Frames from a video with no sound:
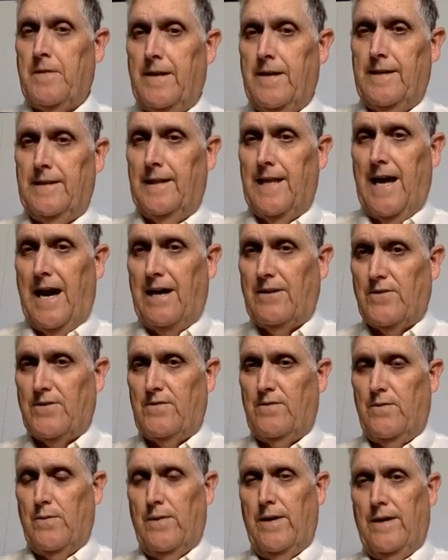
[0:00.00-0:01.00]
It
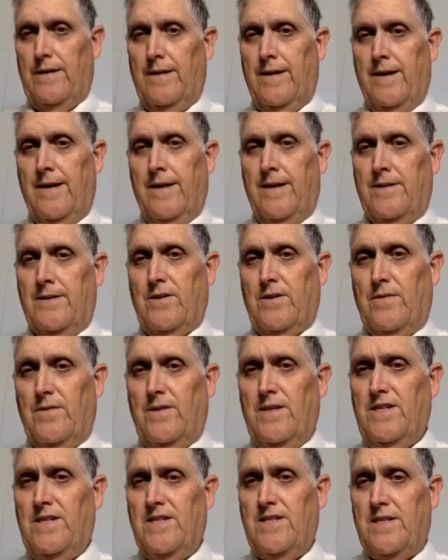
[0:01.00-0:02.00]
allows for it. So
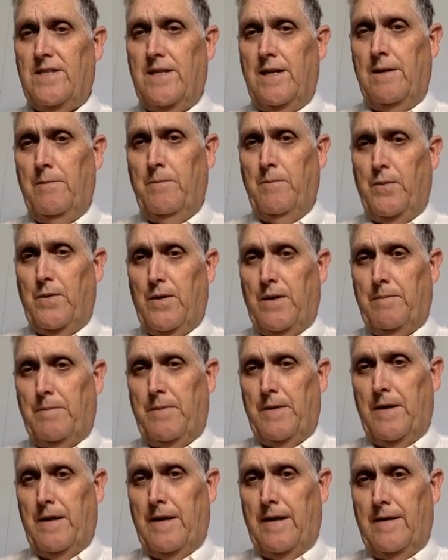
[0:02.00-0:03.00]
this is an input
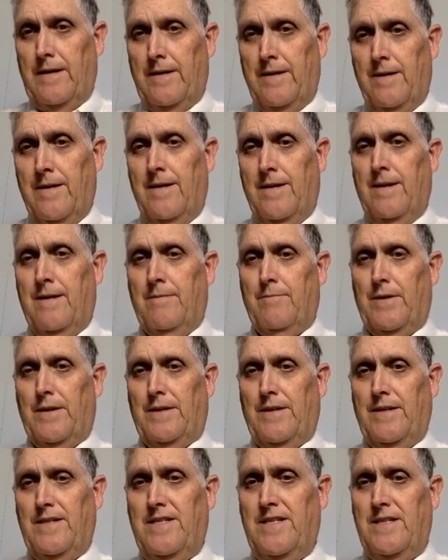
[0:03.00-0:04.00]
pin,
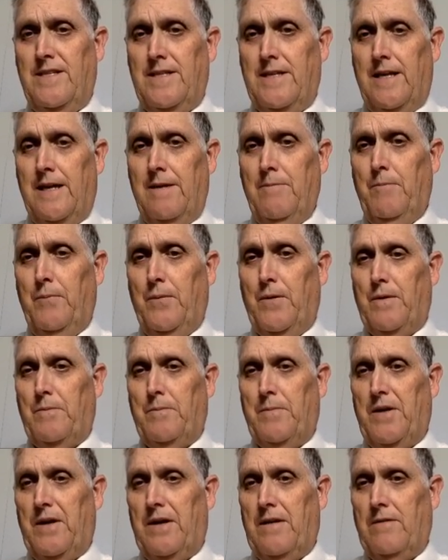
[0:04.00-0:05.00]
but this is an
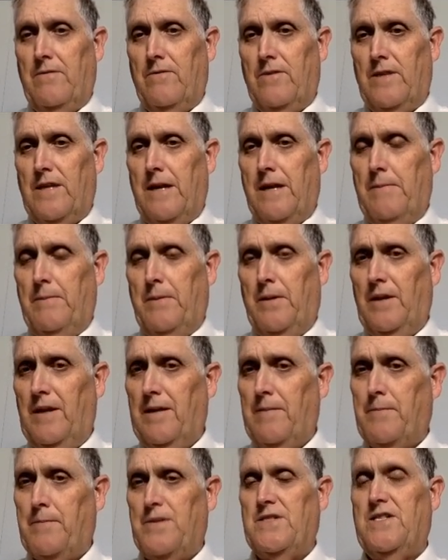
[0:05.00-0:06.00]
input pin with a
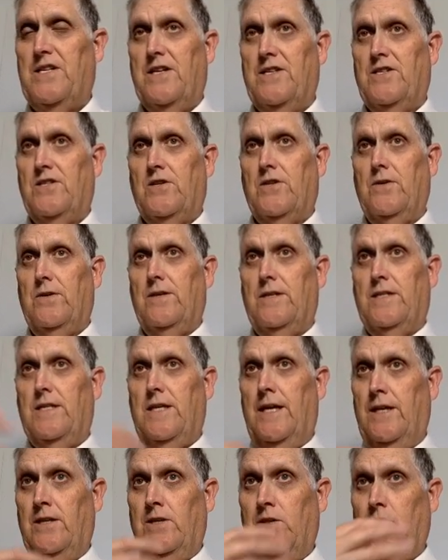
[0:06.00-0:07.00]
pull-up resistor. It's
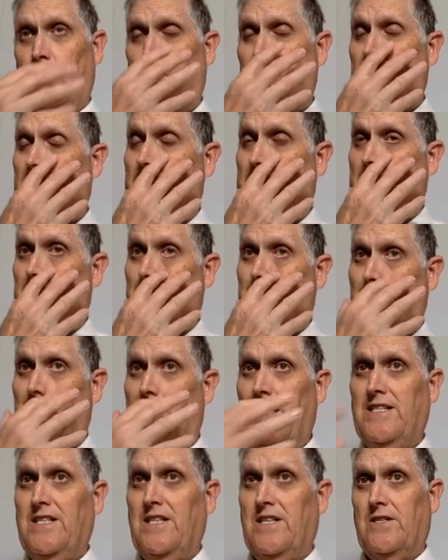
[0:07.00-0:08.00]
internal in the
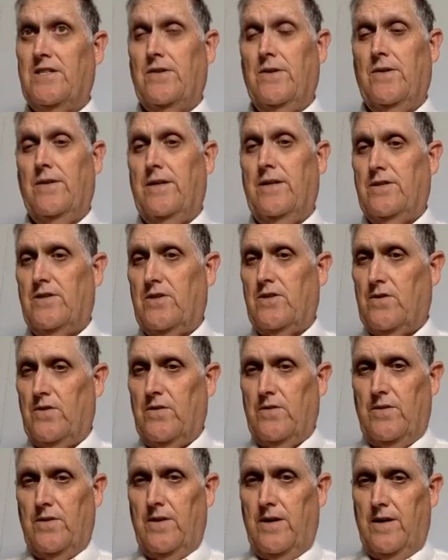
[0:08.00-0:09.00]
processor and it's
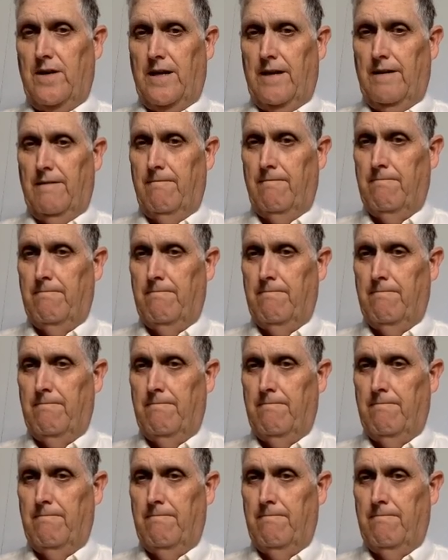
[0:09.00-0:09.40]
turned on.